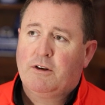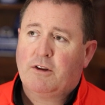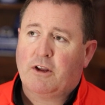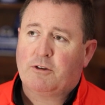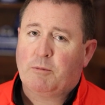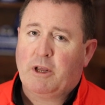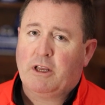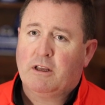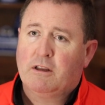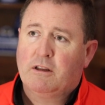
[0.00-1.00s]
touch
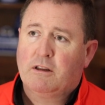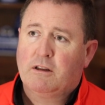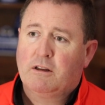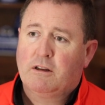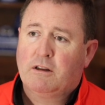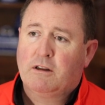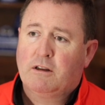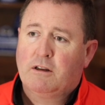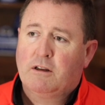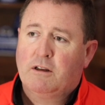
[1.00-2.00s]
me
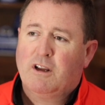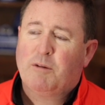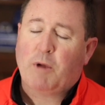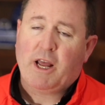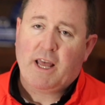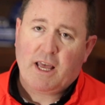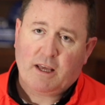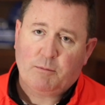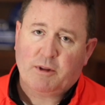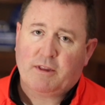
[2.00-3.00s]
on my
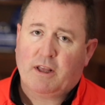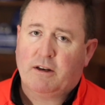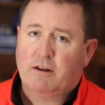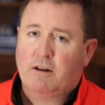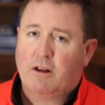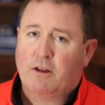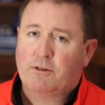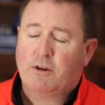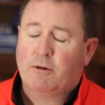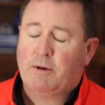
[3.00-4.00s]
head, but then
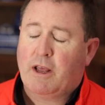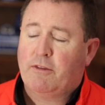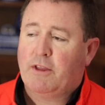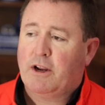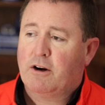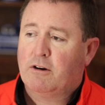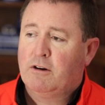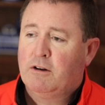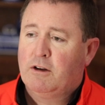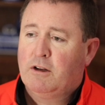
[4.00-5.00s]
also down there
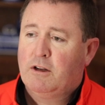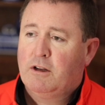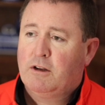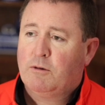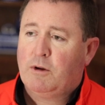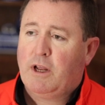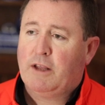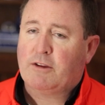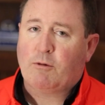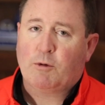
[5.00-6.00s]

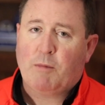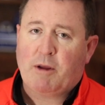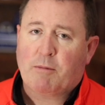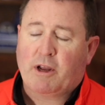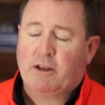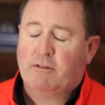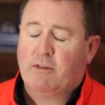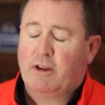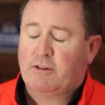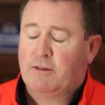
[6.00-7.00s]
as I would make my
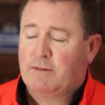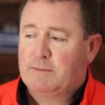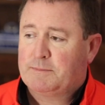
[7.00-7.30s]
confession.